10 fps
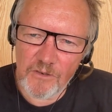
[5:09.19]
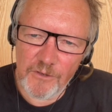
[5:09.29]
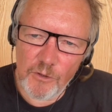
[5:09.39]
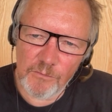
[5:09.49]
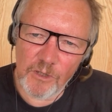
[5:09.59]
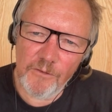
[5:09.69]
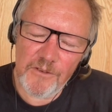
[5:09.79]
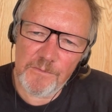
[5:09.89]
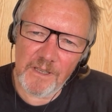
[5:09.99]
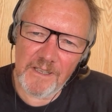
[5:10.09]
of a normal
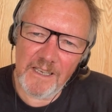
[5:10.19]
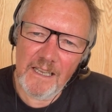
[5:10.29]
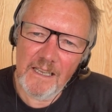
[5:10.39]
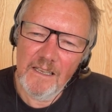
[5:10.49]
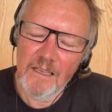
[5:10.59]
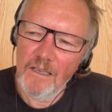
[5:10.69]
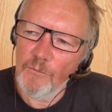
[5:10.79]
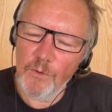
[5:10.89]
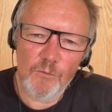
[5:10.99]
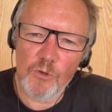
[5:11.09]
office building,
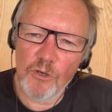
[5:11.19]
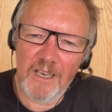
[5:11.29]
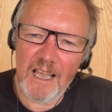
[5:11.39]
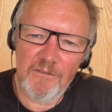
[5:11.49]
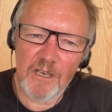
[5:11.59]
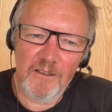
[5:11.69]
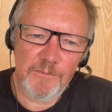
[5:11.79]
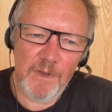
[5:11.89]
we would not have enough right.